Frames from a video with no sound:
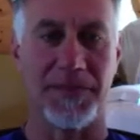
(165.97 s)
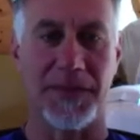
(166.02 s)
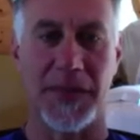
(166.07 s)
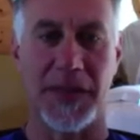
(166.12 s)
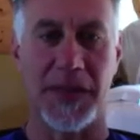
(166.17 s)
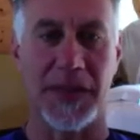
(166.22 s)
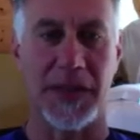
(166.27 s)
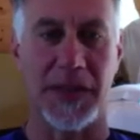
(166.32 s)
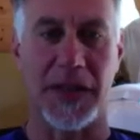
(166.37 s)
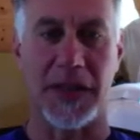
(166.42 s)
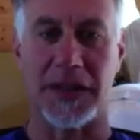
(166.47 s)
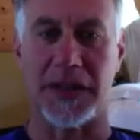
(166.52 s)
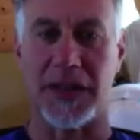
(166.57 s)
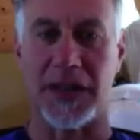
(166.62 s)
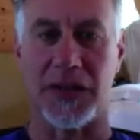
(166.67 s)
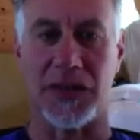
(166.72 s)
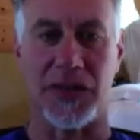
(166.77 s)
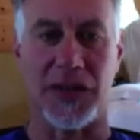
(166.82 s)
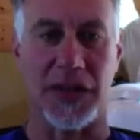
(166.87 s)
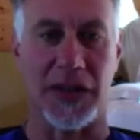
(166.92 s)
6
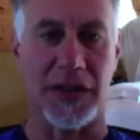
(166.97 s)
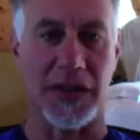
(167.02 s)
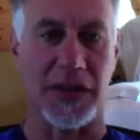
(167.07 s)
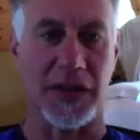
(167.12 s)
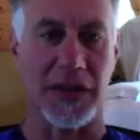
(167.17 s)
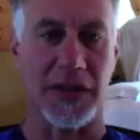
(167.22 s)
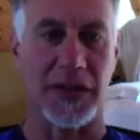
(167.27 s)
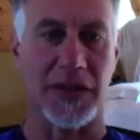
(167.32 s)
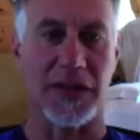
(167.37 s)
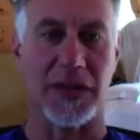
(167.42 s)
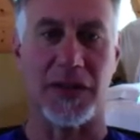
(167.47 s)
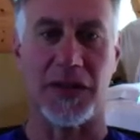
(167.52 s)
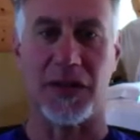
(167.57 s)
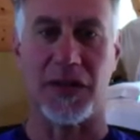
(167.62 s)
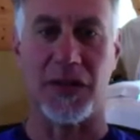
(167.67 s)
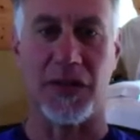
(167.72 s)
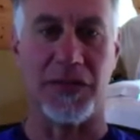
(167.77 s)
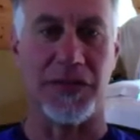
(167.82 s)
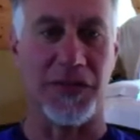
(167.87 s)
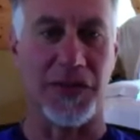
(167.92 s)
inches
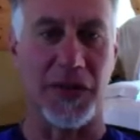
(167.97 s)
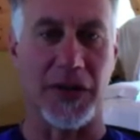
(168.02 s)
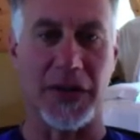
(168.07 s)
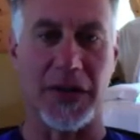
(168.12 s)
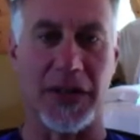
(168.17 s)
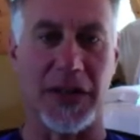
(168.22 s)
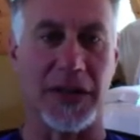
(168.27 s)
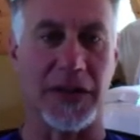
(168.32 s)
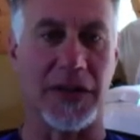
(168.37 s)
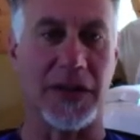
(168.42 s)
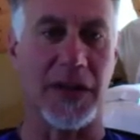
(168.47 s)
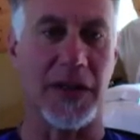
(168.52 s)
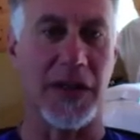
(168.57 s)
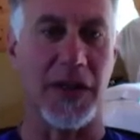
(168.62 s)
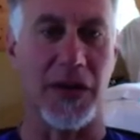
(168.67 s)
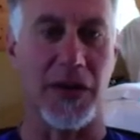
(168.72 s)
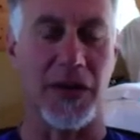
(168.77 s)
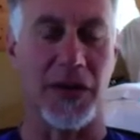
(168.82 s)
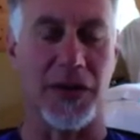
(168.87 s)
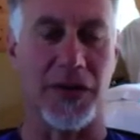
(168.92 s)
to a foot into the
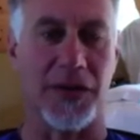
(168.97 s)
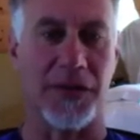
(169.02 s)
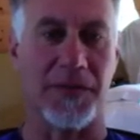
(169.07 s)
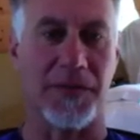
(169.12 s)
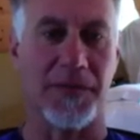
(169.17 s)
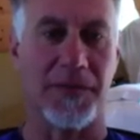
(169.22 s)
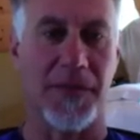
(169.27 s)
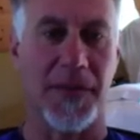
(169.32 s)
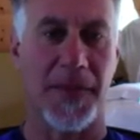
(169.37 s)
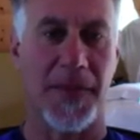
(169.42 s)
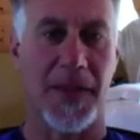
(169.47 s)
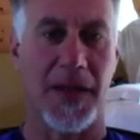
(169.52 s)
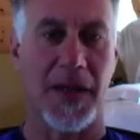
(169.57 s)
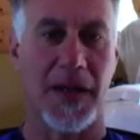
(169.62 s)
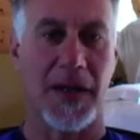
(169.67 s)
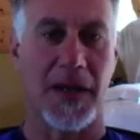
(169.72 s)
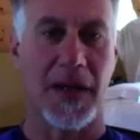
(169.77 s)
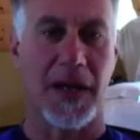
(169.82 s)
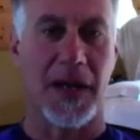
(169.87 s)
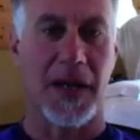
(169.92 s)
earth.
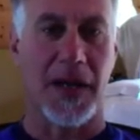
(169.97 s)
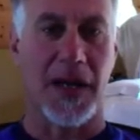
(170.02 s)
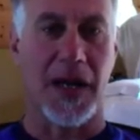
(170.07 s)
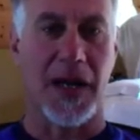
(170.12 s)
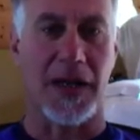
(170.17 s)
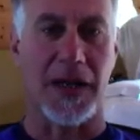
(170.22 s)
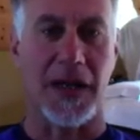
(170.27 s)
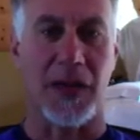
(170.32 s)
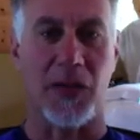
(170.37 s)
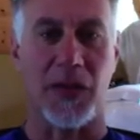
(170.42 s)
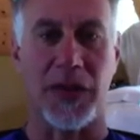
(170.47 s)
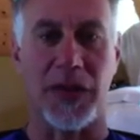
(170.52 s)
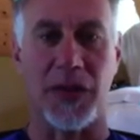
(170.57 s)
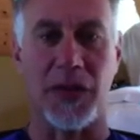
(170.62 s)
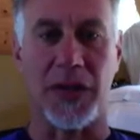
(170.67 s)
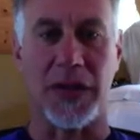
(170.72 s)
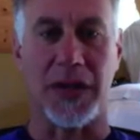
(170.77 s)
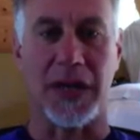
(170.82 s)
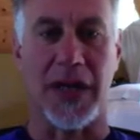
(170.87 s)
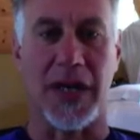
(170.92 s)
And then when you
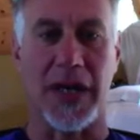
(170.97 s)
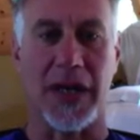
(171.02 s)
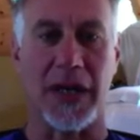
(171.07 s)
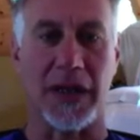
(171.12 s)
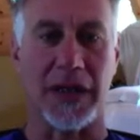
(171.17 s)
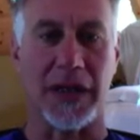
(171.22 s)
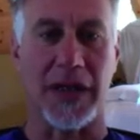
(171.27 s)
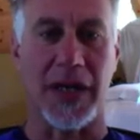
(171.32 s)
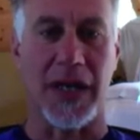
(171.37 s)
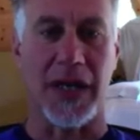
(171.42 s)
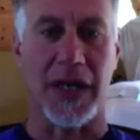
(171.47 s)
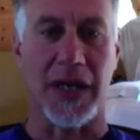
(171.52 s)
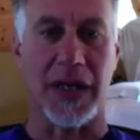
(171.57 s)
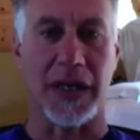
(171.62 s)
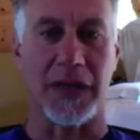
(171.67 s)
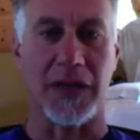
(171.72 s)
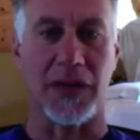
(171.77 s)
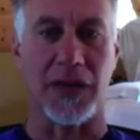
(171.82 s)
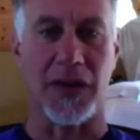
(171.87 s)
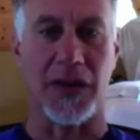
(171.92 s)
inhale
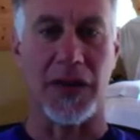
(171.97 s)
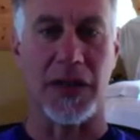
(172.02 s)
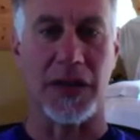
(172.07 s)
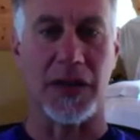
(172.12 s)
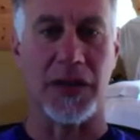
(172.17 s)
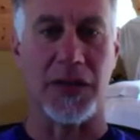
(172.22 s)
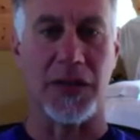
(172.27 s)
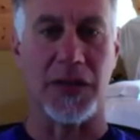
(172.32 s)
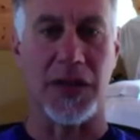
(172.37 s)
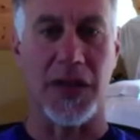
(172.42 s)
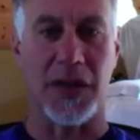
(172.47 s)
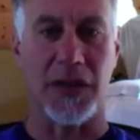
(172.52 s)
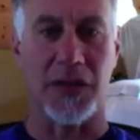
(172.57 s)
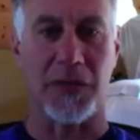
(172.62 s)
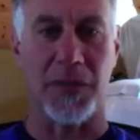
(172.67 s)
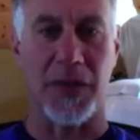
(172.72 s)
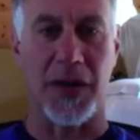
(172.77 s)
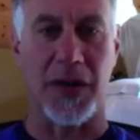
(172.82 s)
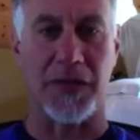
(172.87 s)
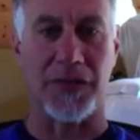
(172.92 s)
again, you're going to do another
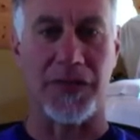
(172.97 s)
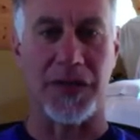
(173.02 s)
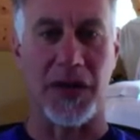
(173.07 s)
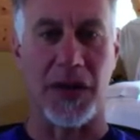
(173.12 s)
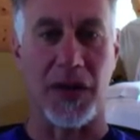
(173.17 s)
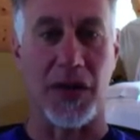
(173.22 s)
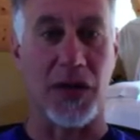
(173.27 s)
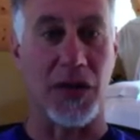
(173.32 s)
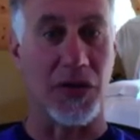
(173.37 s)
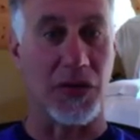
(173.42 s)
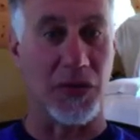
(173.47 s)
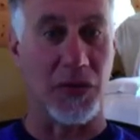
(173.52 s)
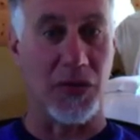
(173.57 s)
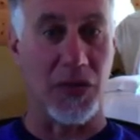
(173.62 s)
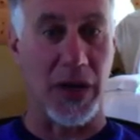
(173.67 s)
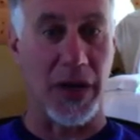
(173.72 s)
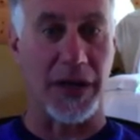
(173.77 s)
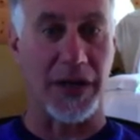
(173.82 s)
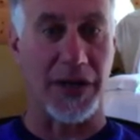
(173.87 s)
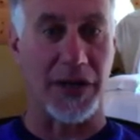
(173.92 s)
puffed O
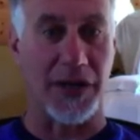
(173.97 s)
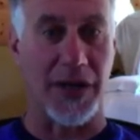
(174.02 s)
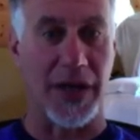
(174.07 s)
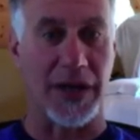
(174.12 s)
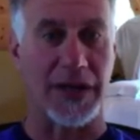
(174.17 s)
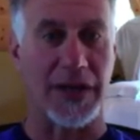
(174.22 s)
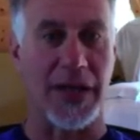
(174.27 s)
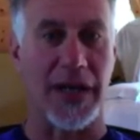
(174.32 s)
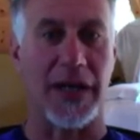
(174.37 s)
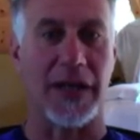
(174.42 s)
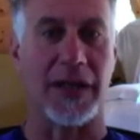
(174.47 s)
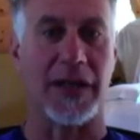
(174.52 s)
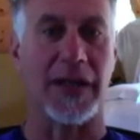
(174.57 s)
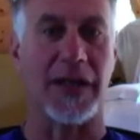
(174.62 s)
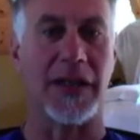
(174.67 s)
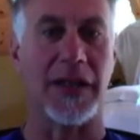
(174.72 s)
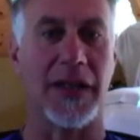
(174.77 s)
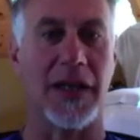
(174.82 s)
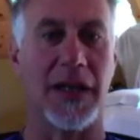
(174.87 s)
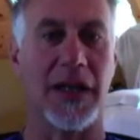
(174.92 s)
while you're
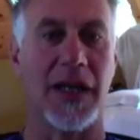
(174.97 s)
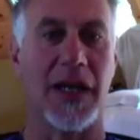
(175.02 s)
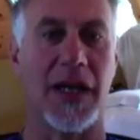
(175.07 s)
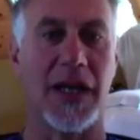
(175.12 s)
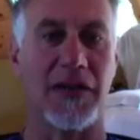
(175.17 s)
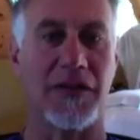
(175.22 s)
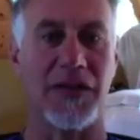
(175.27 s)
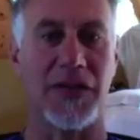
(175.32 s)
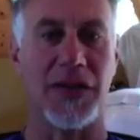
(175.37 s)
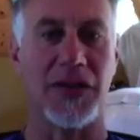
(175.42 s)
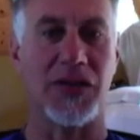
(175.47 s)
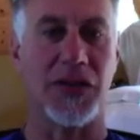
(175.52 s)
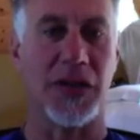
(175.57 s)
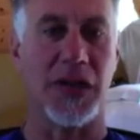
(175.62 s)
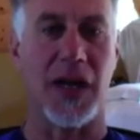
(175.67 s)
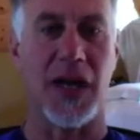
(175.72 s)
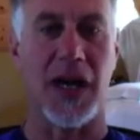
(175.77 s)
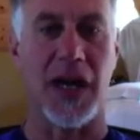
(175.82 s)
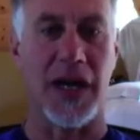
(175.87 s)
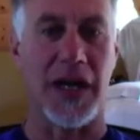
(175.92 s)
exhaling and
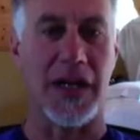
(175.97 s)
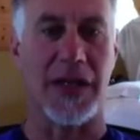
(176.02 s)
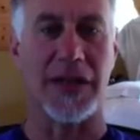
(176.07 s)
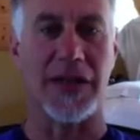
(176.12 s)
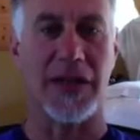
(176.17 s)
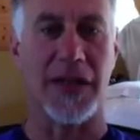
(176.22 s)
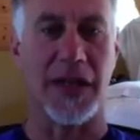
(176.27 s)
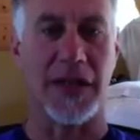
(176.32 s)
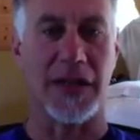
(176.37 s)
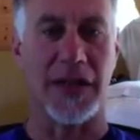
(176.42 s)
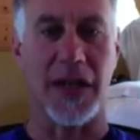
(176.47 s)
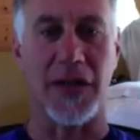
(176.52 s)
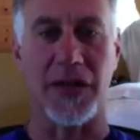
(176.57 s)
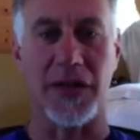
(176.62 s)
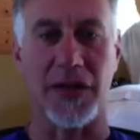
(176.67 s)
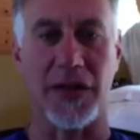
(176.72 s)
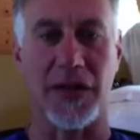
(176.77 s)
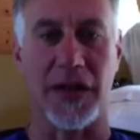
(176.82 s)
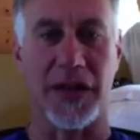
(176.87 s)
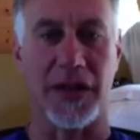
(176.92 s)
visualize
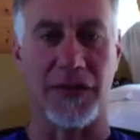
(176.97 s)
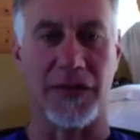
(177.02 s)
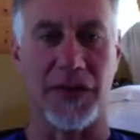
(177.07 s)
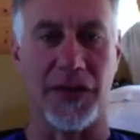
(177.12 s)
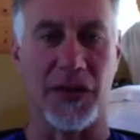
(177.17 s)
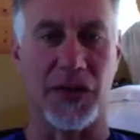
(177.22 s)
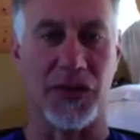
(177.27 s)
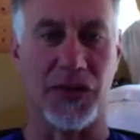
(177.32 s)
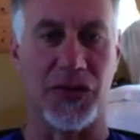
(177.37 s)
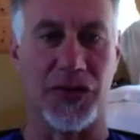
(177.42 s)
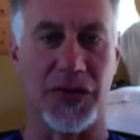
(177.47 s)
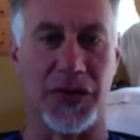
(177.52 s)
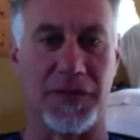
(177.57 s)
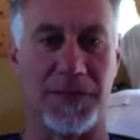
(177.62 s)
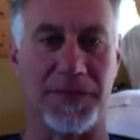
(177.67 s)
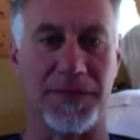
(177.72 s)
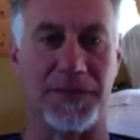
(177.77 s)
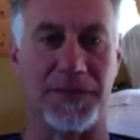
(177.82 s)
another involution.